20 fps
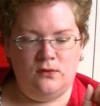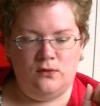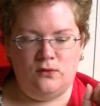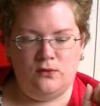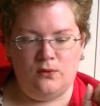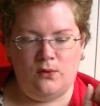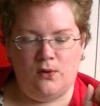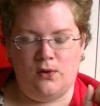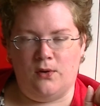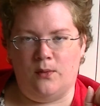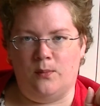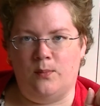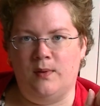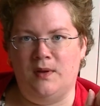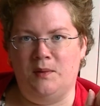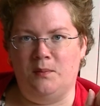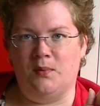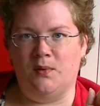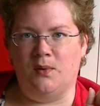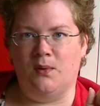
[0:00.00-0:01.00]
to other
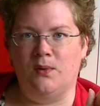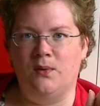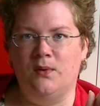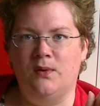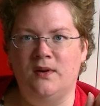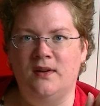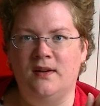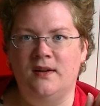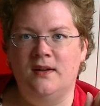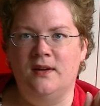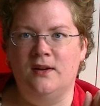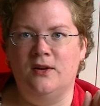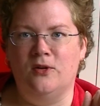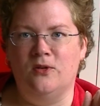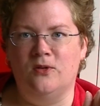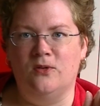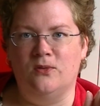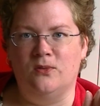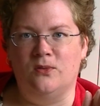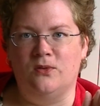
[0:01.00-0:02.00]
people
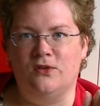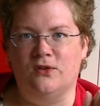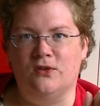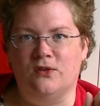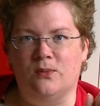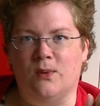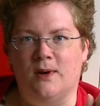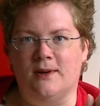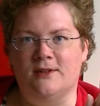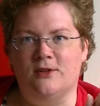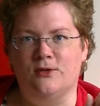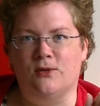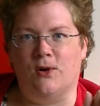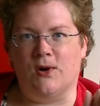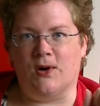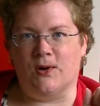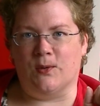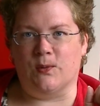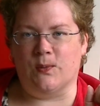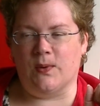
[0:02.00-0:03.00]
who just wanted to
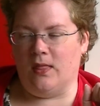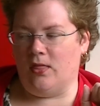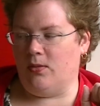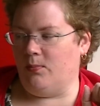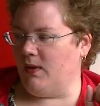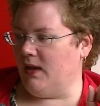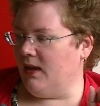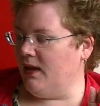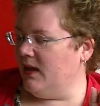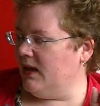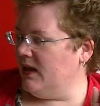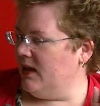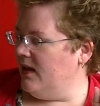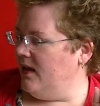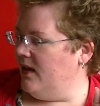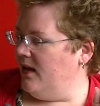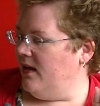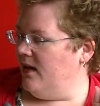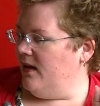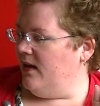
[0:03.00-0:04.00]
order with me
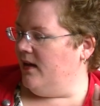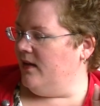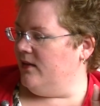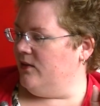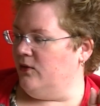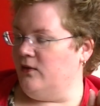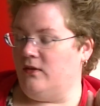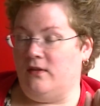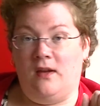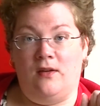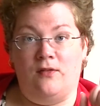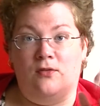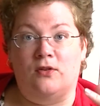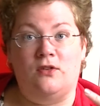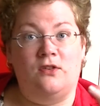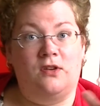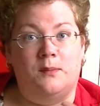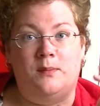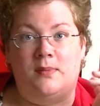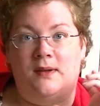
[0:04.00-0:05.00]
to save on
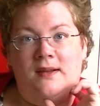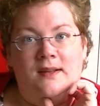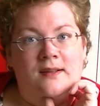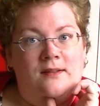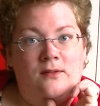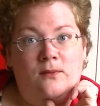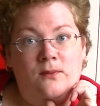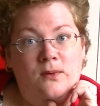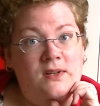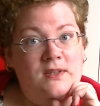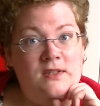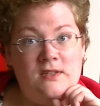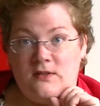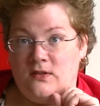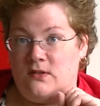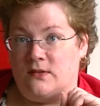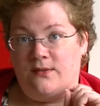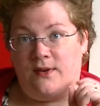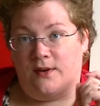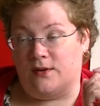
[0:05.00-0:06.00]
shipping, which
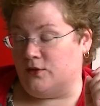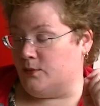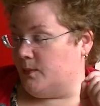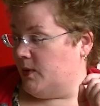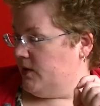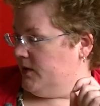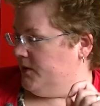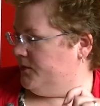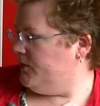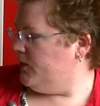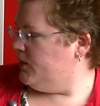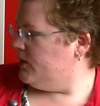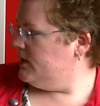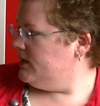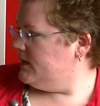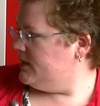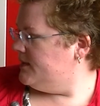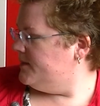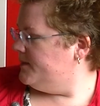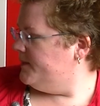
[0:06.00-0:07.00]
is very smart, of
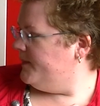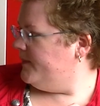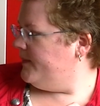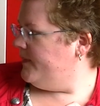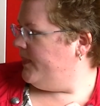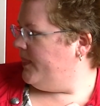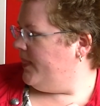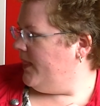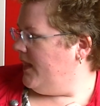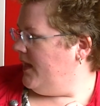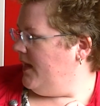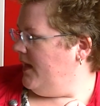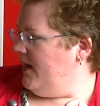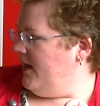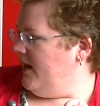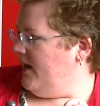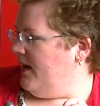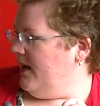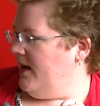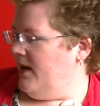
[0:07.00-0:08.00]
course.
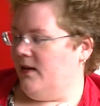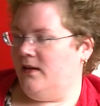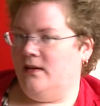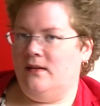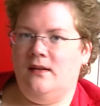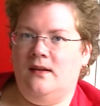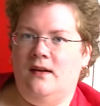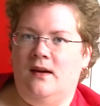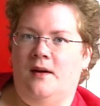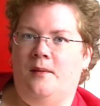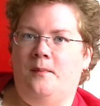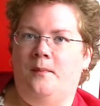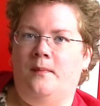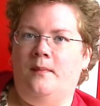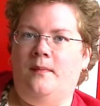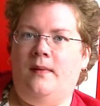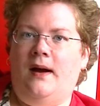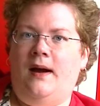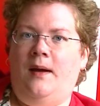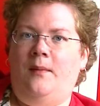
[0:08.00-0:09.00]
And
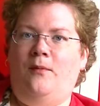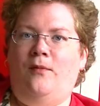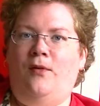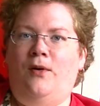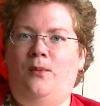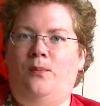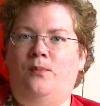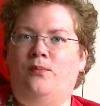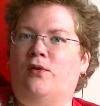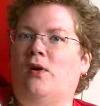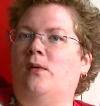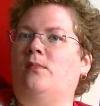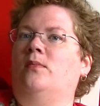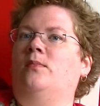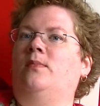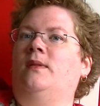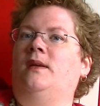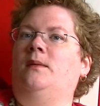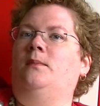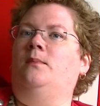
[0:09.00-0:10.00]
um, I will
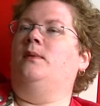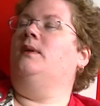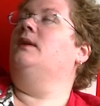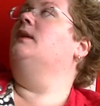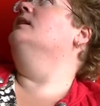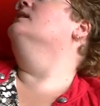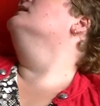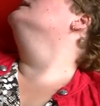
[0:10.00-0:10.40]
probably be